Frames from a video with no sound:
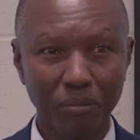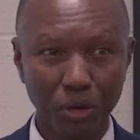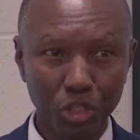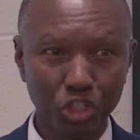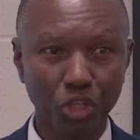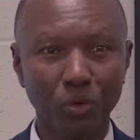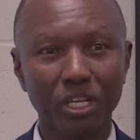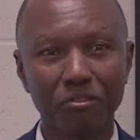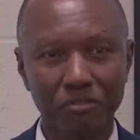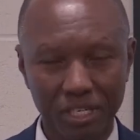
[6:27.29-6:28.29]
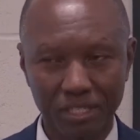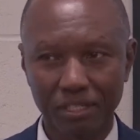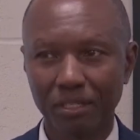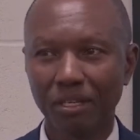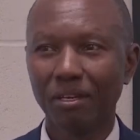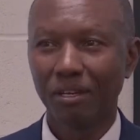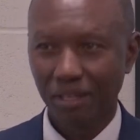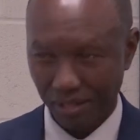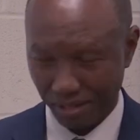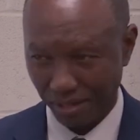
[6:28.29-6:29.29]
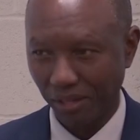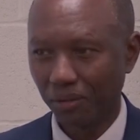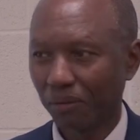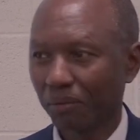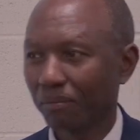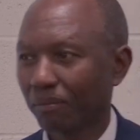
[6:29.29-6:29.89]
May we show the difference. Thank you.